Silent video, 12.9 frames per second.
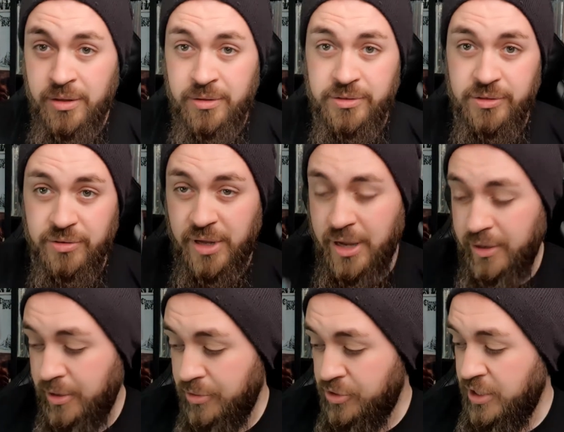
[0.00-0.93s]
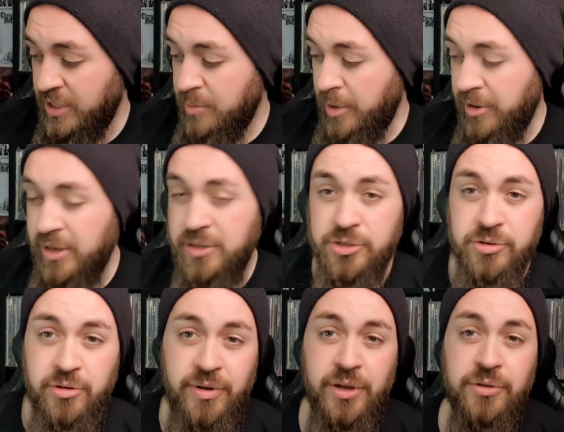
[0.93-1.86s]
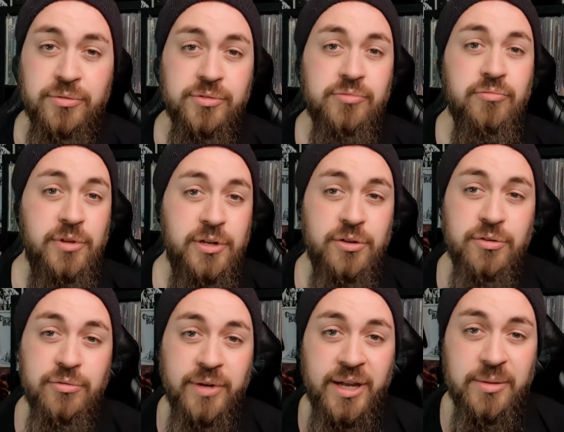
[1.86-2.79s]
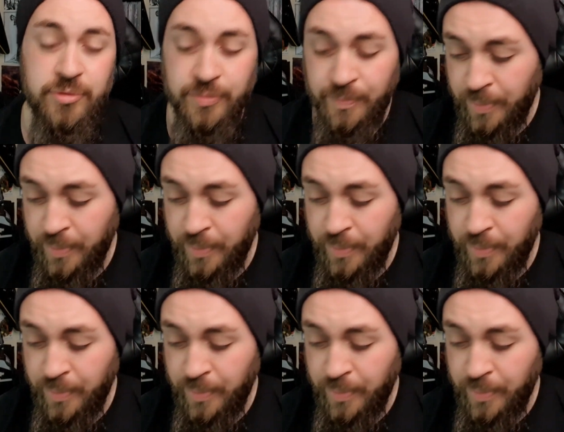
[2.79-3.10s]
So yeah, go check them out. Into It Records, really cool label.